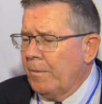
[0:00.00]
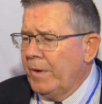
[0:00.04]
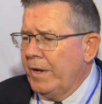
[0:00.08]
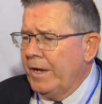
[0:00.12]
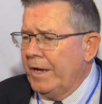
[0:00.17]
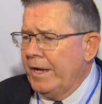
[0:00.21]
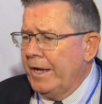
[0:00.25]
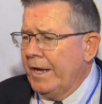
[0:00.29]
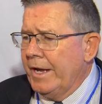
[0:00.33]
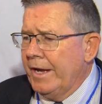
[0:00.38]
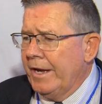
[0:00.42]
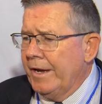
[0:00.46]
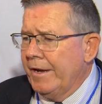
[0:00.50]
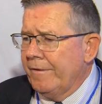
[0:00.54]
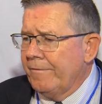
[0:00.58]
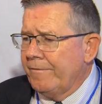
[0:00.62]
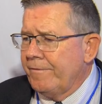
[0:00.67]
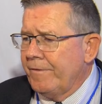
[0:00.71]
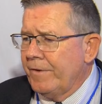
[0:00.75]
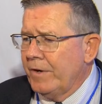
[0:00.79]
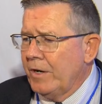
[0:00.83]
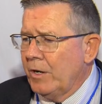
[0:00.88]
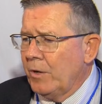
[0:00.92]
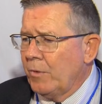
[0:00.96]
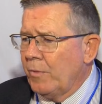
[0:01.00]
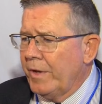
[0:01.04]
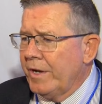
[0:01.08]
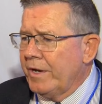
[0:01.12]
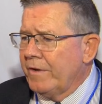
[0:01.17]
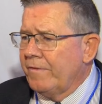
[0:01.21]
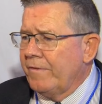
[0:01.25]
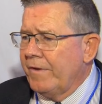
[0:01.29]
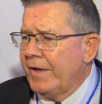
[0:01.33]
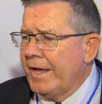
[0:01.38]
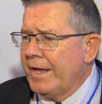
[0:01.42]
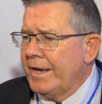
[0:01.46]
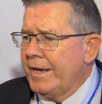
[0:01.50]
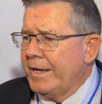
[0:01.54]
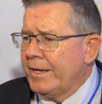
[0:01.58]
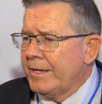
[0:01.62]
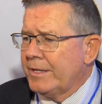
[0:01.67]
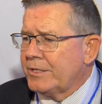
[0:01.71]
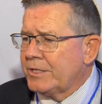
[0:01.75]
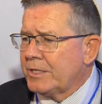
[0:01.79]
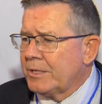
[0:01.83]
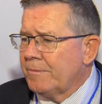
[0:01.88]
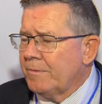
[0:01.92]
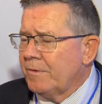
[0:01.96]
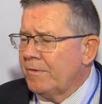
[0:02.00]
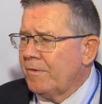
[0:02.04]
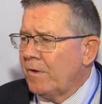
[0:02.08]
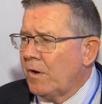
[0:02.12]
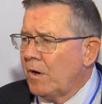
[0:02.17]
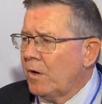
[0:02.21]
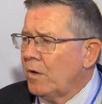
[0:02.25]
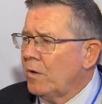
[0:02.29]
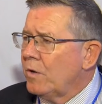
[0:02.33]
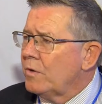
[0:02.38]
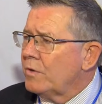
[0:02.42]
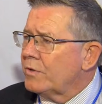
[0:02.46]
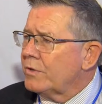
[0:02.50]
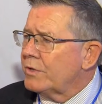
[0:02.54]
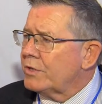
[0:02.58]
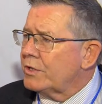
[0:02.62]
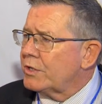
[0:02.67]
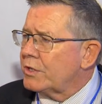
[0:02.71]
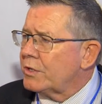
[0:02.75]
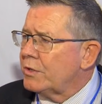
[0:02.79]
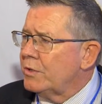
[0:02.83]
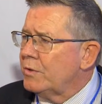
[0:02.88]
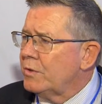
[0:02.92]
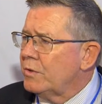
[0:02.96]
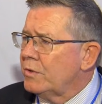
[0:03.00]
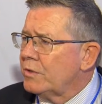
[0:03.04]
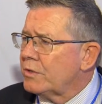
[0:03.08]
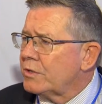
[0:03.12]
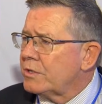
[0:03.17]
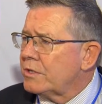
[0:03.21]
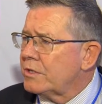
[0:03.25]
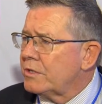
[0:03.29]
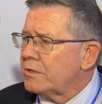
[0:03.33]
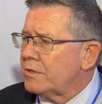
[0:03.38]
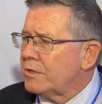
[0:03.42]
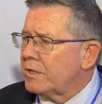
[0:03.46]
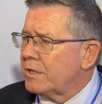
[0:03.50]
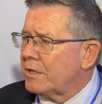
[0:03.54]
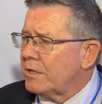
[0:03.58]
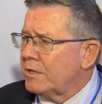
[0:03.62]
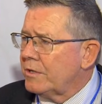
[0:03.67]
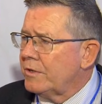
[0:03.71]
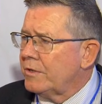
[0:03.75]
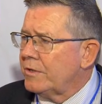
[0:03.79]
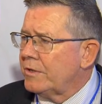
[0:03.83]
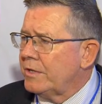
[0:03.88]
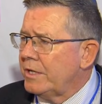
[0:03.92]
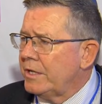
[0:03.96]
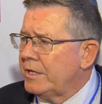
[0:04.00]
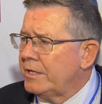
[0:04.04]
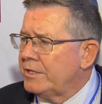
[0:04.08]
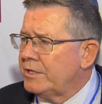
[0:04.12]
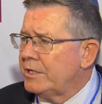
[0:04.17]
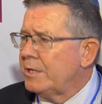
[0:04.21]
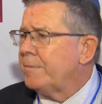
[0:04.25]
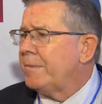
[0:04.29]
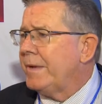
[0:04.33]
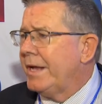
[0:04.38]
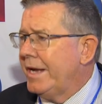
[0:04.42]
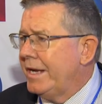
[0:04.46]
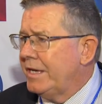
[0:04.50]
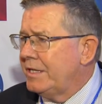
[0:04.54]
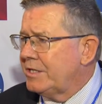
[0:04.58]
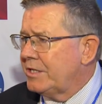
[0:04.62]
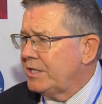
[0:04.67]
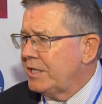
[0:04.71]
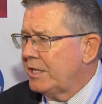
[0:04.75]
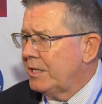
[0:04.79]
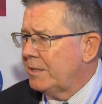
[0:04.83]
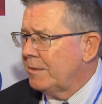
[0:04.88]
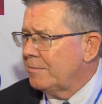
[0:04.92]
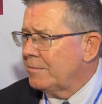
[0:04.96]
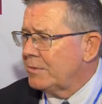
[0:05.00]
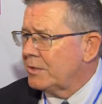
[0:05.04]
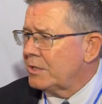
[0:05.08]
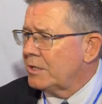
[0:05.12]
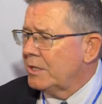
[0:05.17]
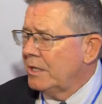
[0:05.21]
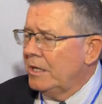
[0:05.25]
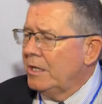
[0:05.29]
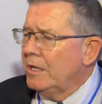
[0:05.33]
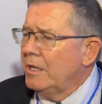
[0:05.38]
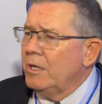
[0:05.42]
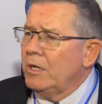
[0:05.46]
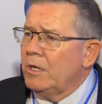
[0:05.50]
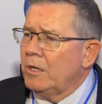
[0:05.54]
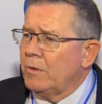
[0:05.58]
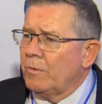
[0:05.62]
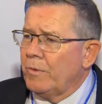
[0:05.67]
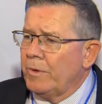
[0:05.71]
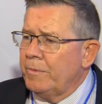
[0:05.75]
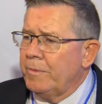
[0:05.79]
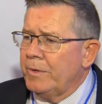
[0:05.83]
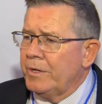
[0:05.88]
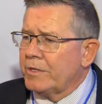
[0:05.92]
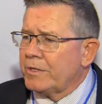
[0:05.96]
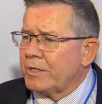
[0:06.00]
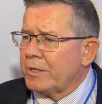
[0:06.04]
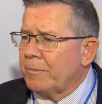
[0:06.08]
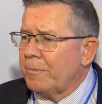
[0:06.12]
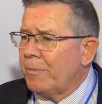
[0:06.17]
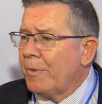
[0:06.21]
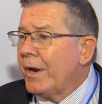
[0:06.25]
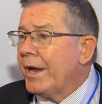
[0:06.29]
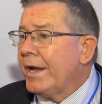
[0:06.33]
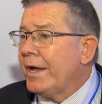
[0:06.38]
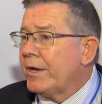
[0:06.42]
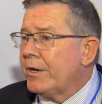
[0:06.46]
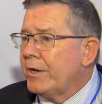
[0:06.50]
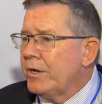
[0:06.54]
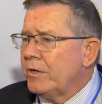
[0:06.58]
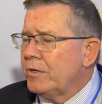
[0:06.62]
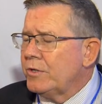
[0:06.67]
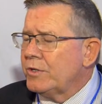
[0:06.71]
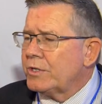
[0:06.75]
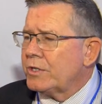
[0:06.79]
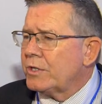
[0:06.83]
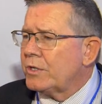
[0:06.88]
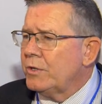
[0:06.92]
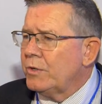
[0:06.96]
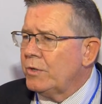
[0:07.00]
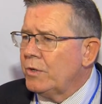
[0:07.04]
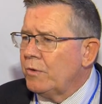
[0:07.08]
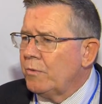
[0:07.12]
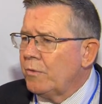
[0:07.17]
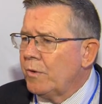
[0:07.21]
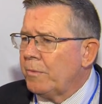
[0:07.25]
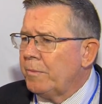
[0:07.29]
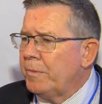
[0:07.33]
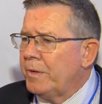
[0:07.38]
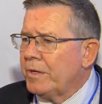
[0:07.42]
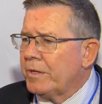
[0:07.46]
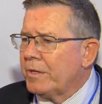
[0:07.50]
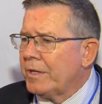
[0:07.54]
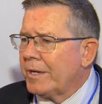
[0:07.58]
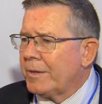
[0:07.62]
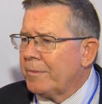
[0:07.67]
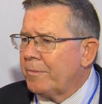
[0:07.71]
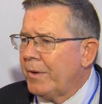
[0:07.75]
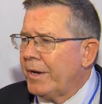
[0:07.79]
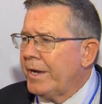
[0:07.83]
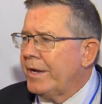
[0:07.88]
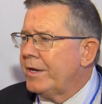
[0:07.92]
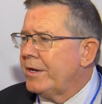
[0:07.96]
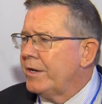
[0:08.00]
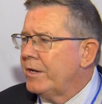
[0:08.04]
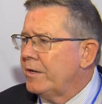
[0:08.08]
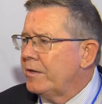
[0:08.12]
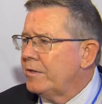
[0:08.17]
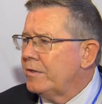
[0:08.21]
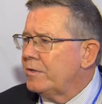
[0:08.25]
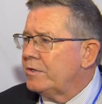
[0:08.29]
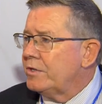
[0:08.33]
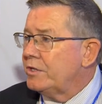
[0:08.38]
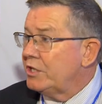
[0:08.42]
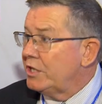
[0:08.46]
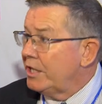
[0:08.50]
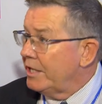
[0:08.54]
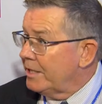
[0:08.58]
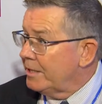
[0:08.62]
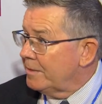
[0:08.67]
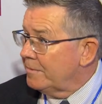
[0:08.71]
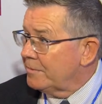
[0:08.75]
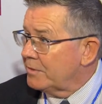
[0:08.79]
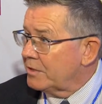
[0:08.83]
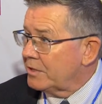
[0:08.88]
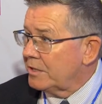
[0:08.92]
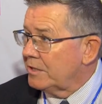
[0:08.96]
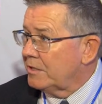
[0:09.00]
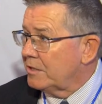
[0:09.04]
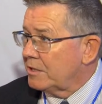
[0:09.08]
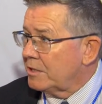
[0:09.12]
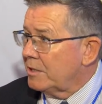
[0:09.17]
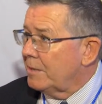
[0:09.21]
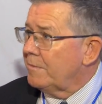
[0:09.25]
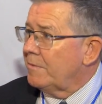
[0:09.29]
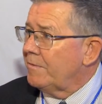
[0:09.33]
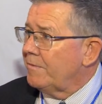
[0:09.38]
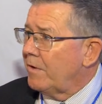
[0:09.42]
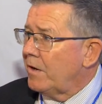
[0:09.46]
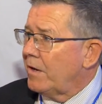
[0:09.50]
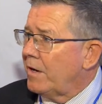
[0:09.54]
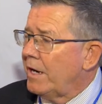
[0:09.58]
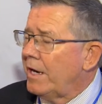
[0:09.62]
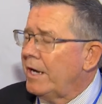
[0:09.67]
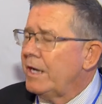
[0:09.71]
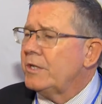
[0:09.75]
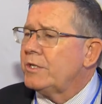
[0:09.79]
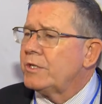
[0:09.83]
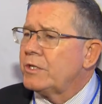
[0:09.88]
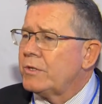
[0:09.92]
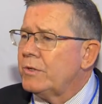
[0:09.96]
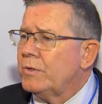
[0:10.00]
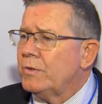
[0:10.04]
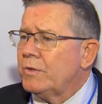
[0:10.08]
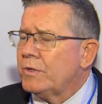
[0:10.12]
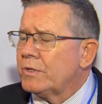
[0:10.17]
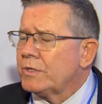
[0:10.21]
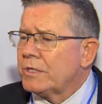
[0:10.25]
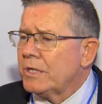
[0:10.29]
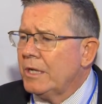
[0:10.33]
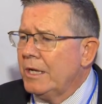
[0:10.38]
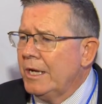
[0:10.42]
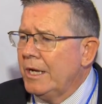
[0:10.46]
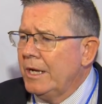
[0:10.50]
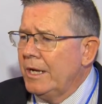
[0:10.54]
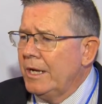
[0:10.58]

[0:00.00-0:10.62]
We have renovated some of our older schools to include the gymnasiums. We built a brand new school. We're building brand new gyms in some of our high schools.